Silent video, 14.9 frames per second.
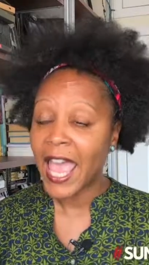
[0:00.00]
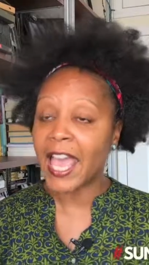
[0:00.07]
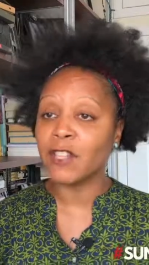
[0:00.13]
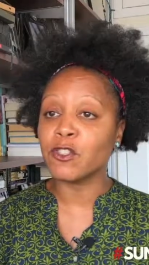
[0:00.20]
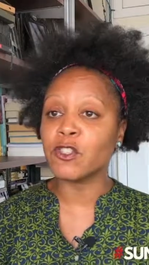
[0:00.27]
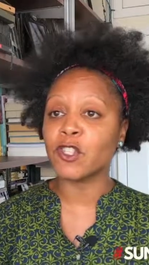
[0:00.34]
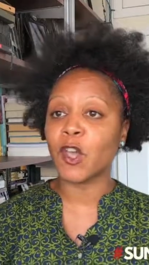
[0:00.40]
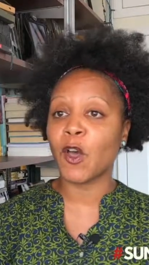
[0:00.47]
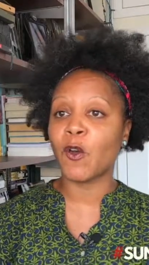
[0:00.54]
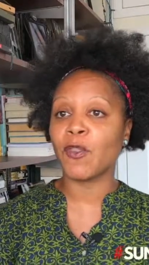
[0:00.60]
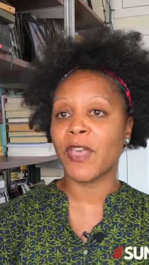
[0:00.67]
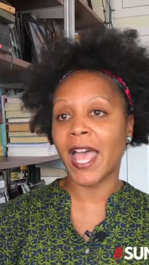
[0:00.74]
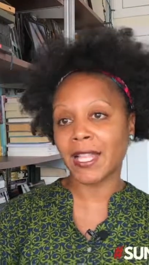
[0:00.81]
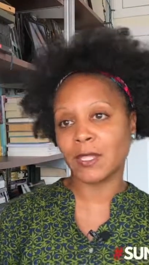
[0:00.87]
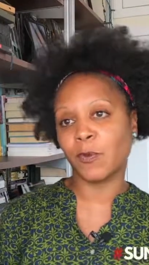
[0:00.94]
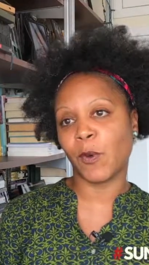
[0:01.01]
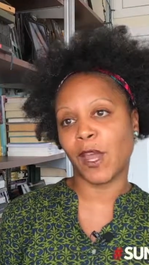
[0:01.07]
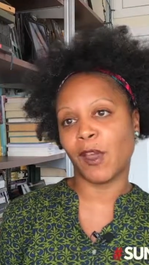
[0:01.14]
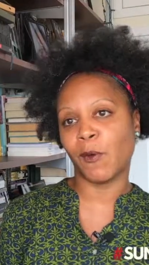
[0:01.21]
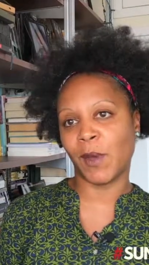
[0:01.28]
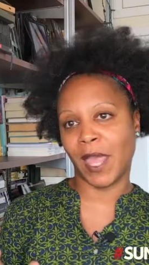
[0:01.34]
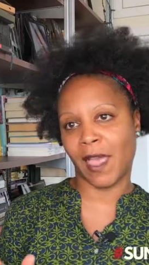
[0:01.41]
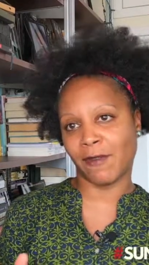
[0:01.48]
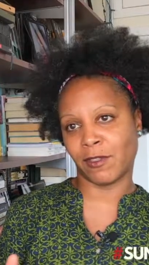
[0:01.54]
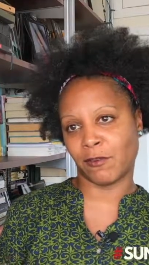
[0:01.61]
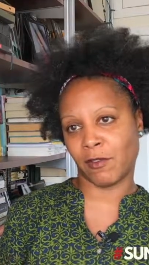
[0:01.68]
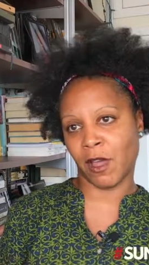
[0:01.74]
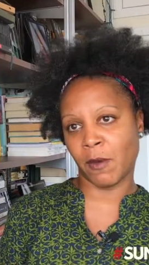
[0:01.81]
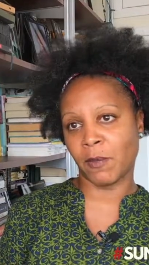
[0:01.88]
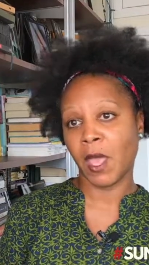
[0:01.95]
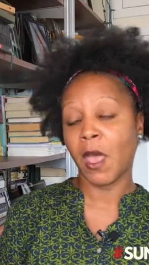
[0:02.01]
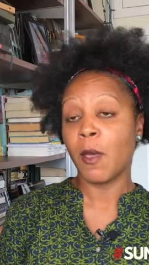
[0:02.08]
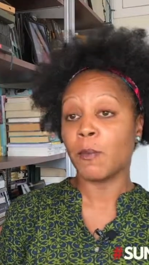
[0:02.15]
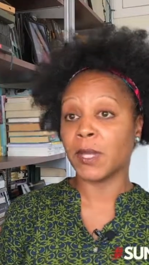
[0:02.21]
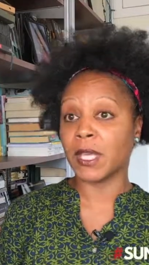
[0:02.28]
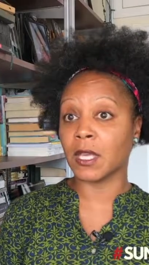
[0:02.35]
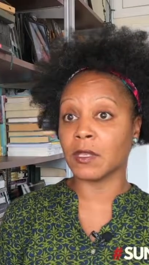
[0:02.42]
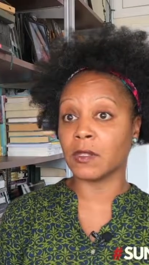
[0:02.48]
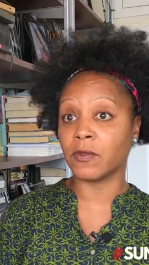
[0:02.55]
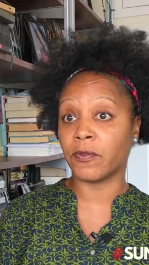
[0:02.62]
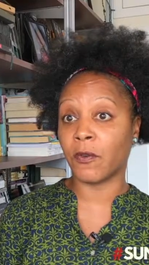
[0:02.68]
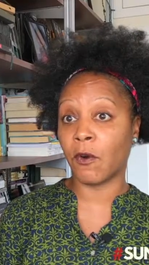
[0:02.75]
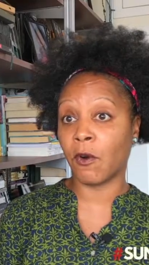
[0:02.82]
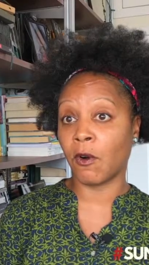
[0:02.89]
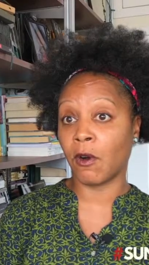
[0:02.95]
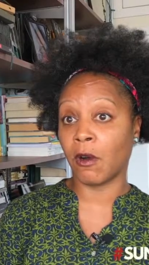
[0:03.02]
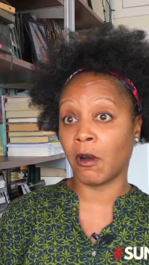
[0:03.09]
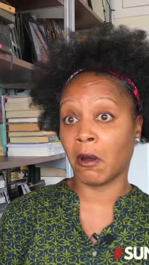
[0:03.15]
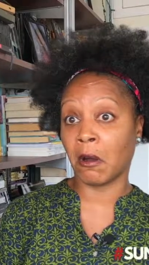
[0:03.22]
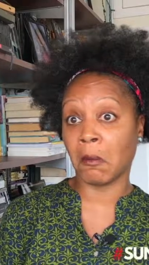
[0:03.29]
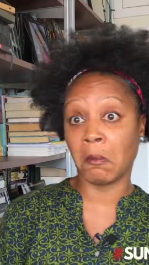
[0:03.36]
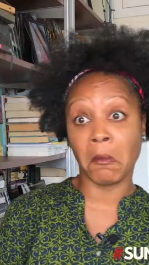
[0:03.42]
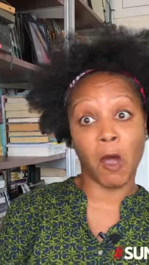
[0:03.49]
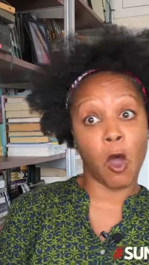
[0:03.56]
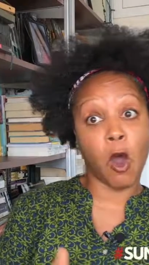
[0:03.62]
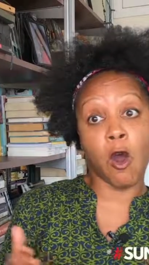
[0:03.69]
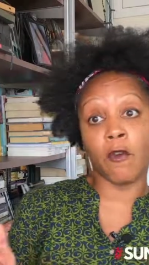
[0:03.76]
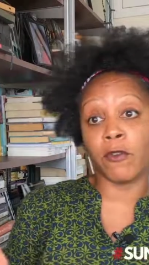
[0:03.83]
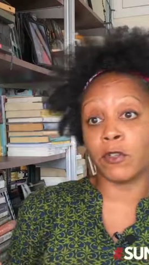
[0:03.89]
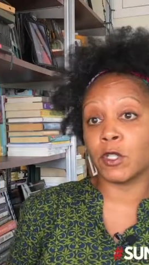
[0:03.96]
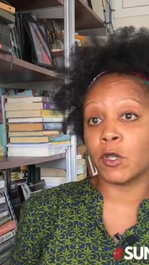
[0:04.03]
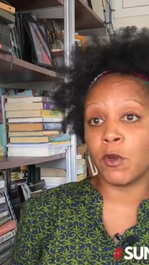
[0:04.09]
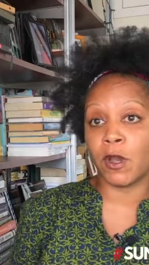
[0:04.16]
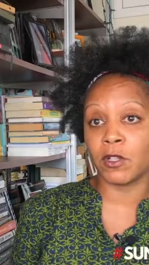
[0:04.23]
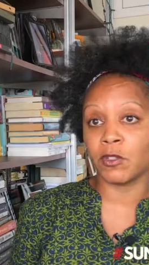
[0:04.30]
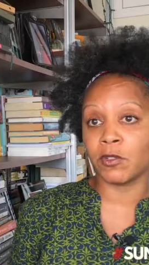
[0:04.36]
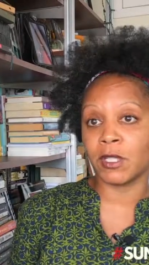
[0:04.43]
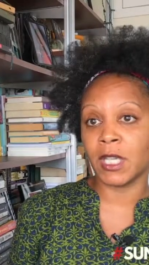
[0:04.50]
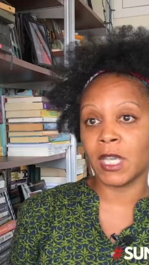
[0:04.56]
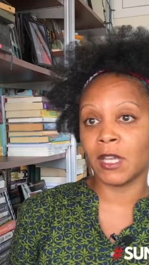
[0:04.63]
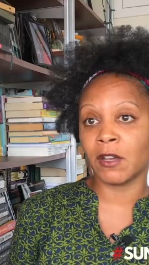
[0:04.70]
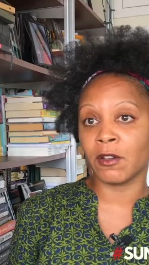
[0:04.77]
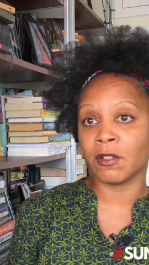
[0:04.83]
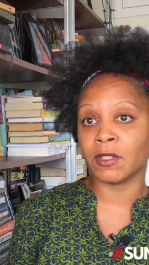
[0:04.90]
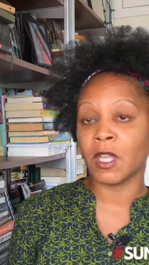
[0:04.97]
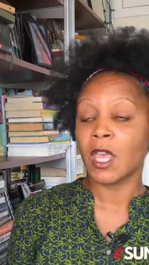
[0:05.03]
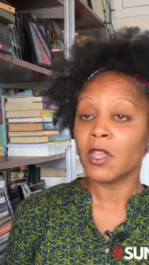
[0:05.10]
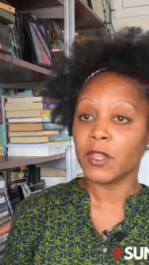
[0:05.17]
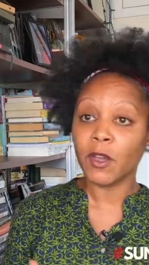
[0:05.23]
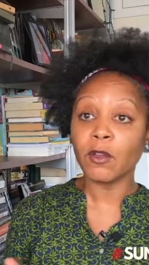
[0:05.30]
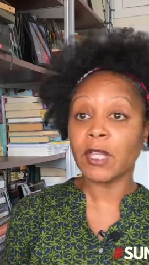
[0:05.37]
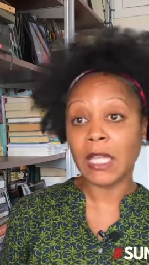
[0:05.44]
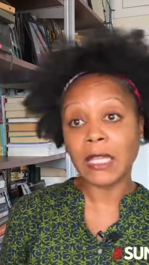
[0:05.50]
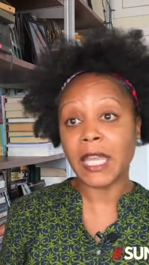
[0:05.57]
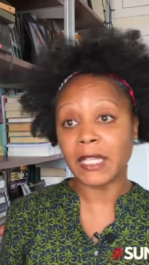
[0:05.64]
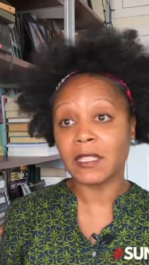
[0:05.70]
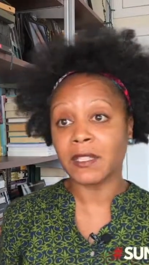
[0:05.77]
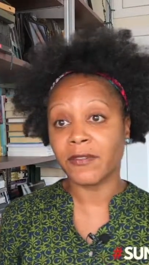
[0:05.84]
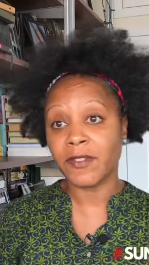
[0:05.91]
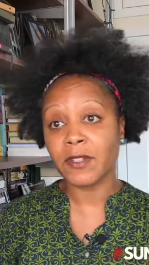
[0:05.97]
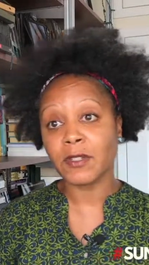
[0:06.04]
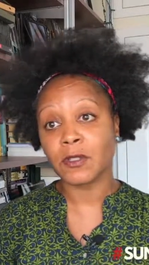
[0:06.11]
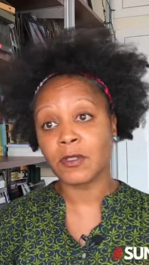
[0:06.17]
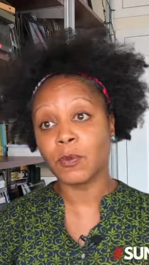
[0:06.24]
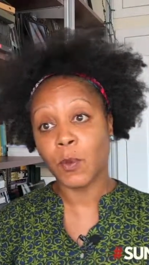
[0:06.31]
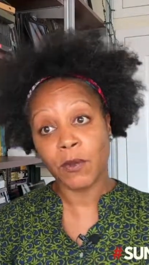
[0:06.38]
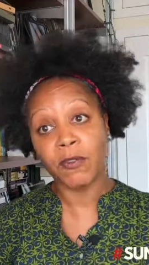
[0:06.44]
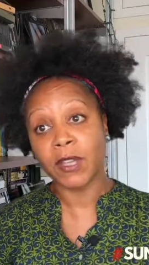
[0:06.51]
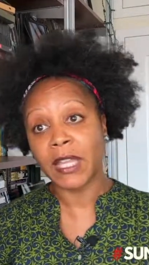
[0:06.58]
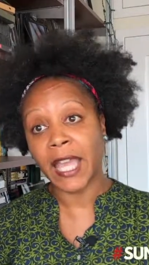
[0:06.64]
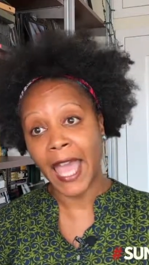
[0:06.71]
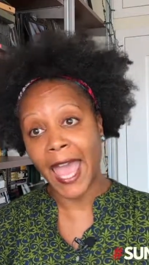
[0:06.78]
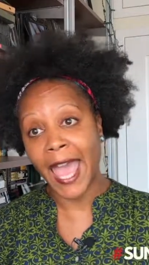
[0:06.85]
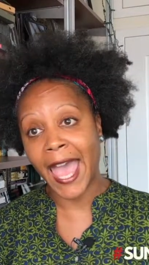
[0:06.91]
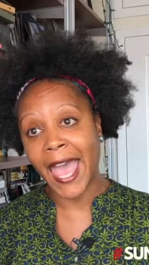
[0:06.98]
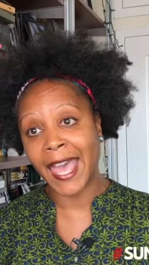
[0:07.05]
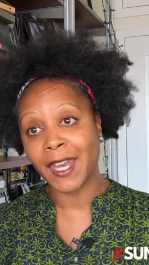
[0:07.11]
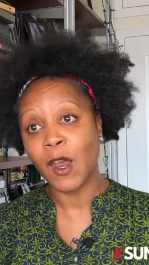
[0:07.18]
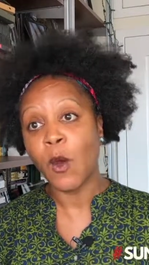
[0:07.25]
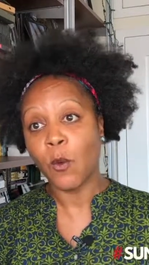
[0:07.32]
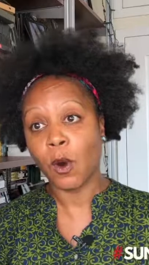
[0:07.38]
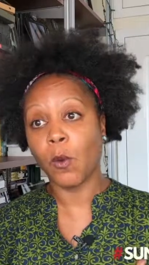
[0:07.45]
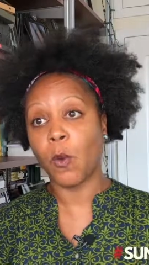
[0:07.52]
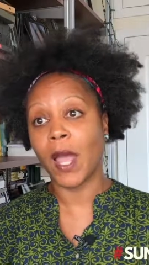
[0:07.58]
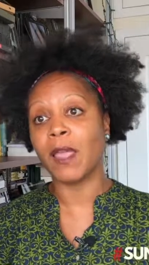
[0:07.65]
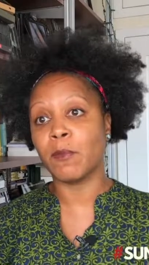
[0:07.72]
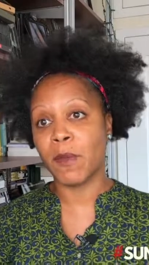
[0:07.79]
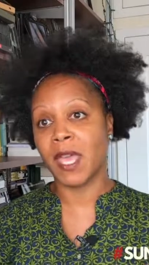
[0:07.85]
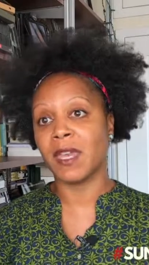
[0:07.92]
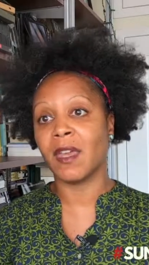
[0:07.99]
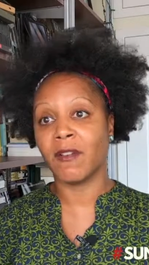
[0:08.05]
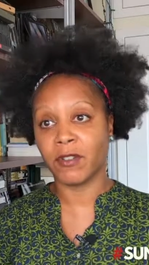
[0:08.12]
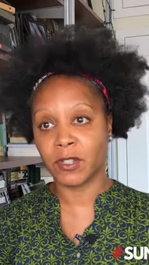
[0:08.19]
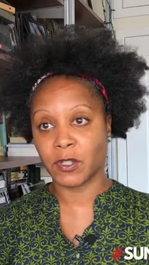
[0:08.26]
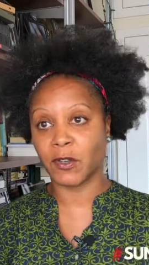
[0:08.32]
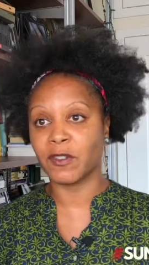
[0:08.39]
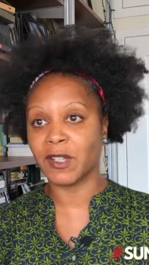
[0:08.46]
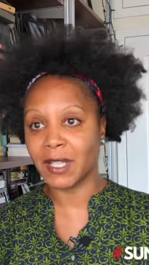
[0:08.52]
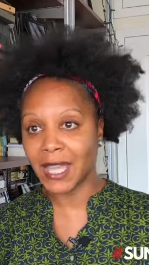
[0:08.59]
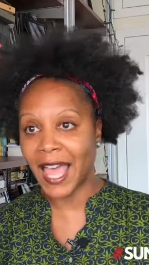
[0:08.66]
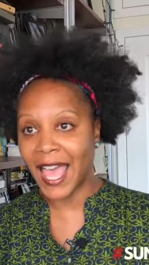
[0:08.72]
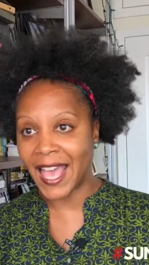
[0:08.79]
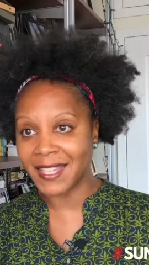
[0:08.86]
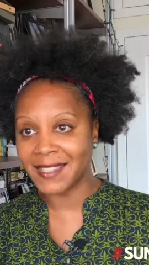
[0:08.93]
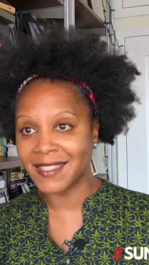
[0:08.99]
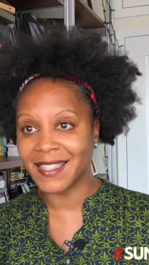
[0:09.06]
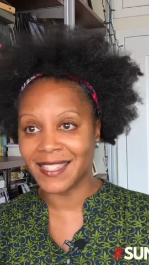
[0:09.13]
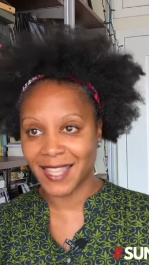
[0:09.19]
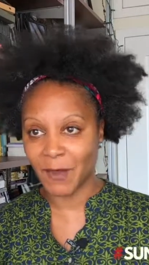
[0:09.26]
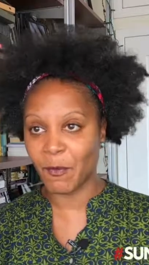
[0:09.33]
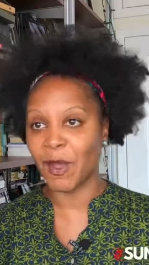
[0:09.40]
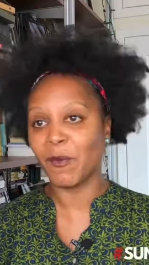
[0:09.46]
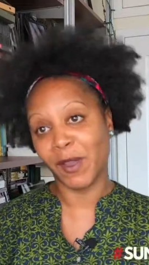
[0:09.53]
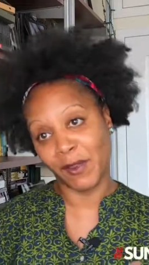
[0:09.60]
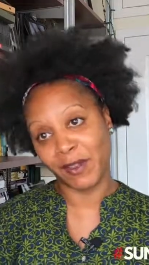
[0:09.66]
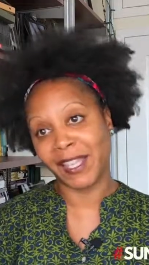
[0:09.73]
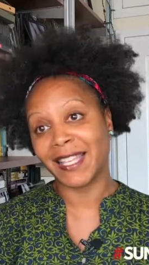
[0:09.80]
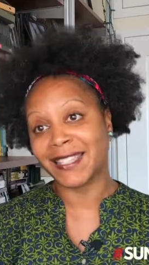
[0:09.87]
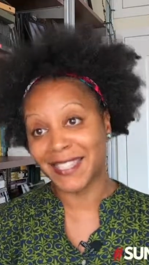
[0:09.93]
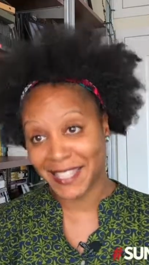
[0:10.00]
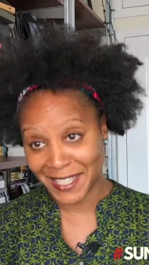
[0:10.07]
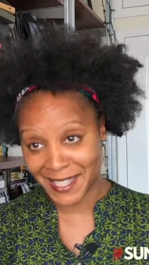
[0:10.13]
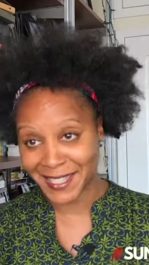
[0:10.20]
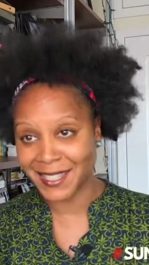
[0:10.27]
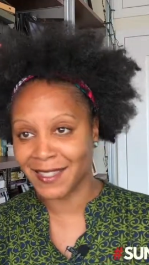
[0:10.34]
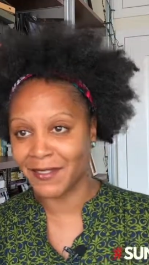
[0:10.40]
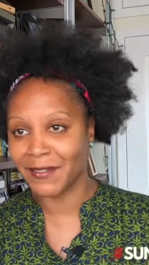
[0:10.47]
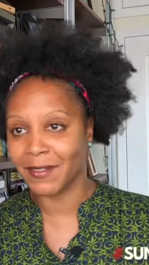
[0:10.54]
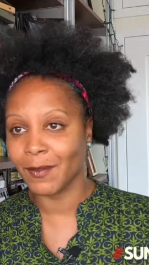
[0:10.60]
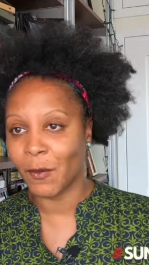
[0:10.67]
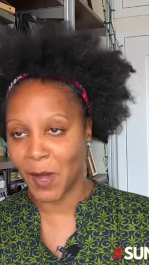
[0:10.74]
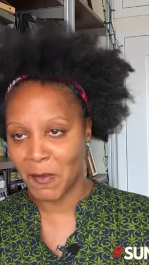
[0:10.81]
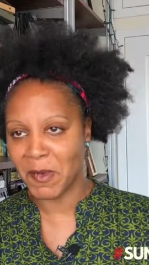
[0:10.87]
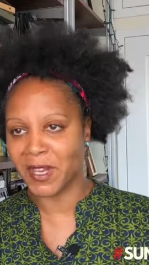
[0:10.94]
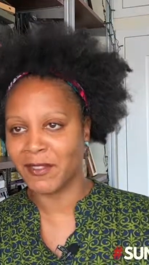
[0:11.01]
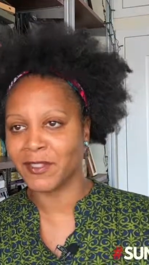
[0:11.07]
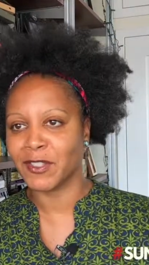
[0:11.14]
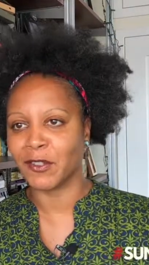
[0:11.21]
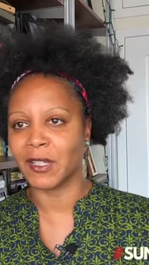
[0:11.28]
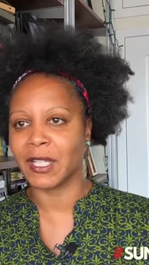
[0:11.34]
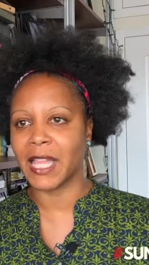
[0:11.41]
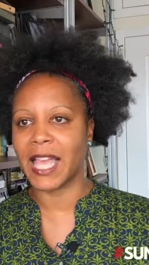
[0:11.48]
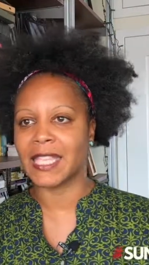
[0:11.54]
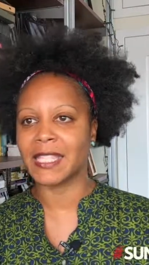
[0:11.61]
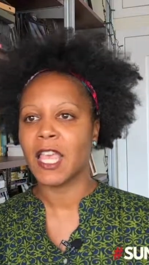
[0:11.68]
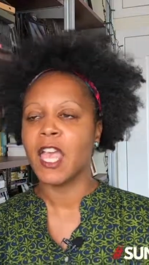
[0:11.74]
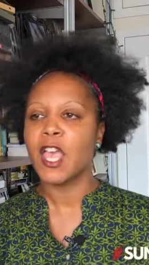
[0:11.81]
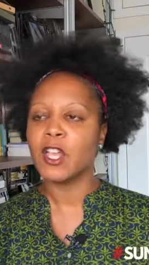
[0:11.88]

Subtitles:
And so that's where we have the rub. Because for over 200 years, the only elected officials we really had were white men of a certain class, the same way we only had citizens of white men of a certain class.